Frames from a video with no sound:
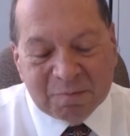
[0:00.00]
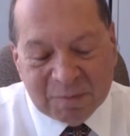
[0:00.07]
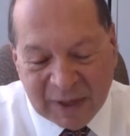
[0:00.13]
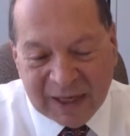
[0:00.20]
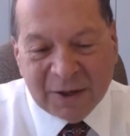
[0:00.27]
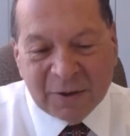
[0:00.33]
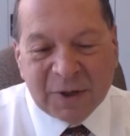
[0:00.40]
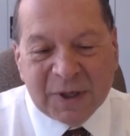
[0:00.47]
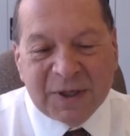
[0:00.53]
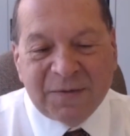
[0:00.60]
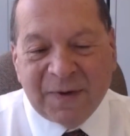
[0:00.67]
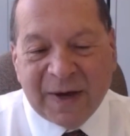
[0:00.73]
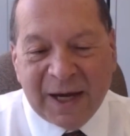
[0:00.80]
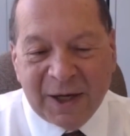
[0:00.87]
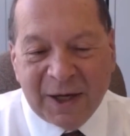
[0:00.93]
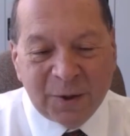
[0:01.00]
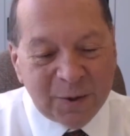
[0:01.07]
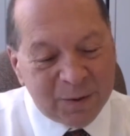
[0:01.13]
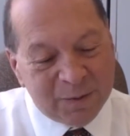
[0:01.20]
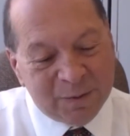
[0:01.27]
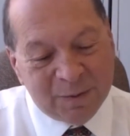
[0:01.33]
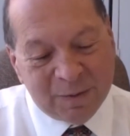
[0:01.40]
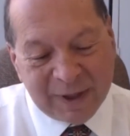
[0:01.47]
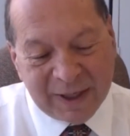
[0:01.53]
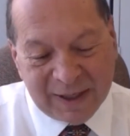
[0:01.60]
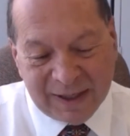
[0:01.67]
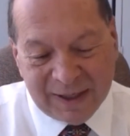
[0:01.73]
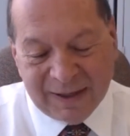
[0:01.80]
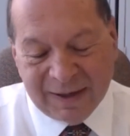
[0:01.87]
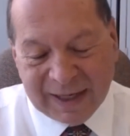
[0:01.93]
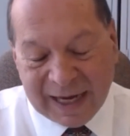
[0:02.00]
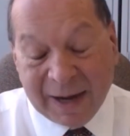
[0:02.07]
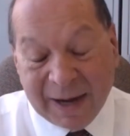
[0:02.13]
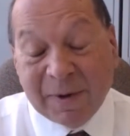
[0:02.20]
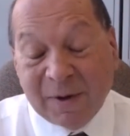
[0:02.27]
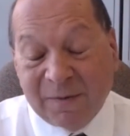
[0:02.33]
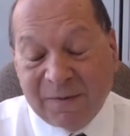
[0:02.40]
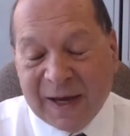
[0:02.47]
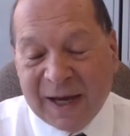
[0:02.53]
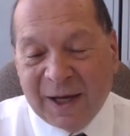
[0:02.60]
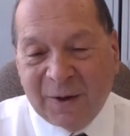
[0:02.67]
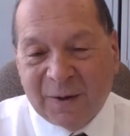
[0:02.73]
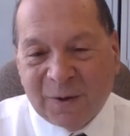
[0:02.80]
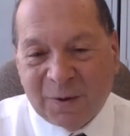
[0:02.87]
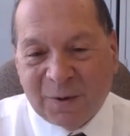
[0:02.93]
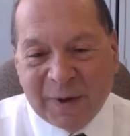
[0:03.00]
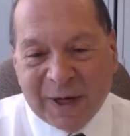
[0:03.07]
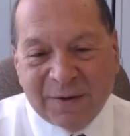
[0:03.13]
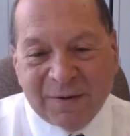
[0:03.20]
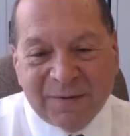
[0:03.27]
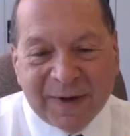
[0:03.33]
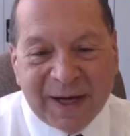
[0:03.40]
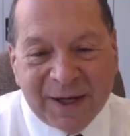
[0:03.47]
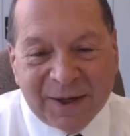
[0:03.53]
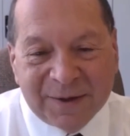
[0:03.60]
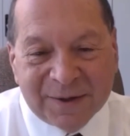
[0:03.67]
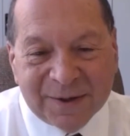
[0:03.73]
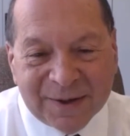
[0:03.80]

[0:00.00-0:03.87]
increase value, capital value or rental value?